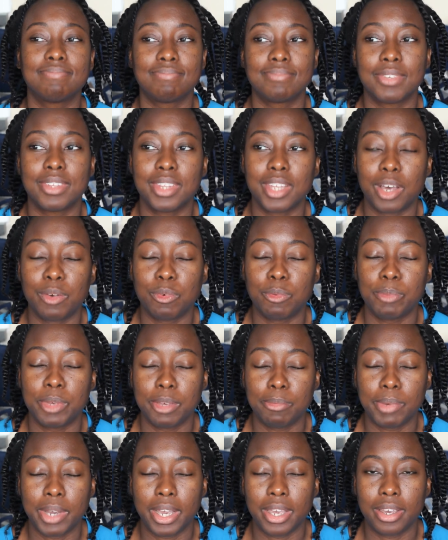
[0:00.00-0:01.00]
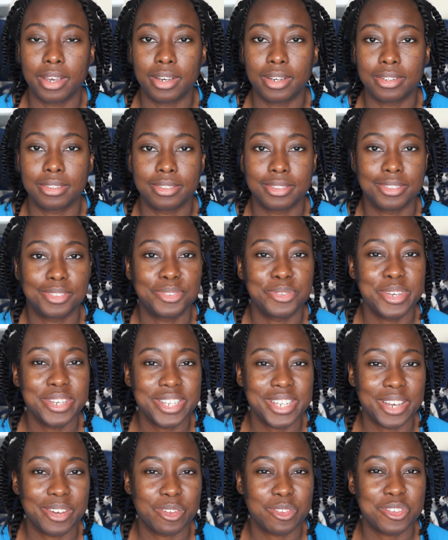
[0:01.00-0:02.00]
And that will be my
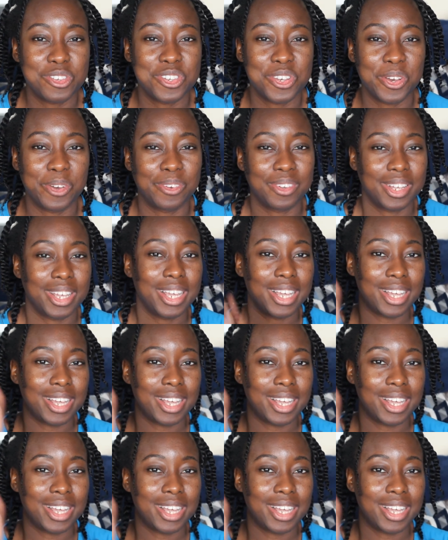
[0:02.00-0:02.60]
twist out. So